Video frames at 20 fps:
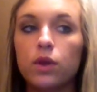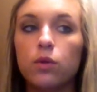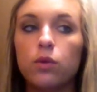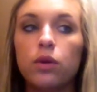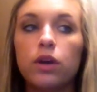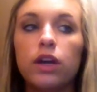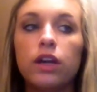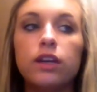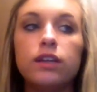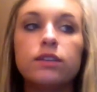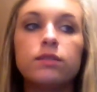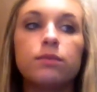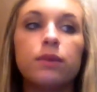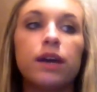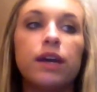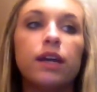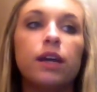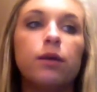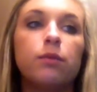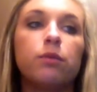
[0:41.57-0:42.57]
it is
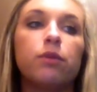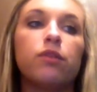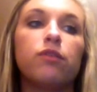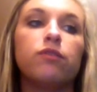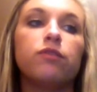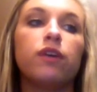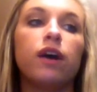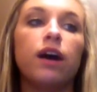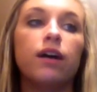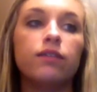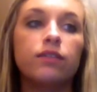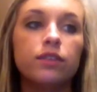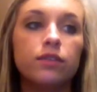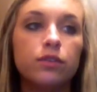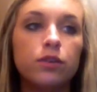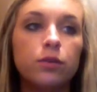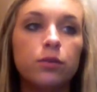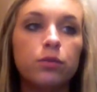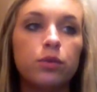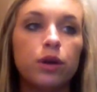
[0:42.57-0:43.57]
made up of 5
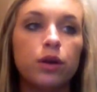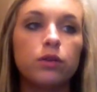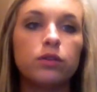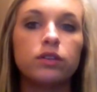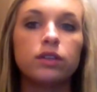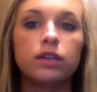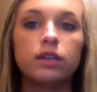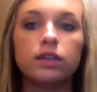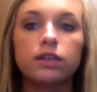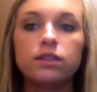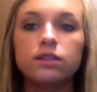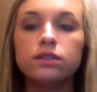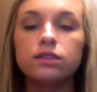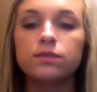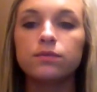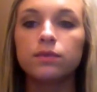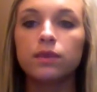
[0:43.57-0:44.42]
different proteins.